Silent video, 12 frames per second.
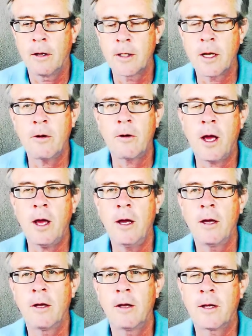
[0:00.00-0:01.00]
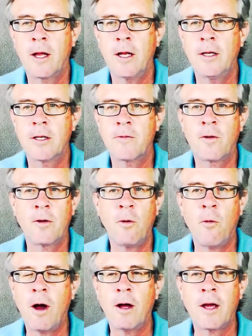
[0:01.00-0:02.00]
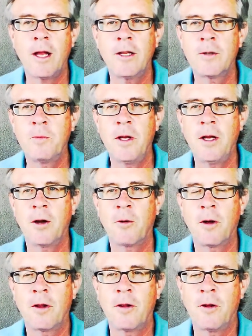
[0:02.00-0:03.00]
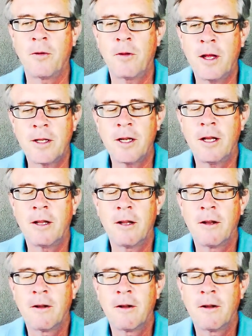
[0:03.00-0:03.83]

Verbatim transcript: Is that okay? Can I just, for a little while, can I just be here with you? That's it.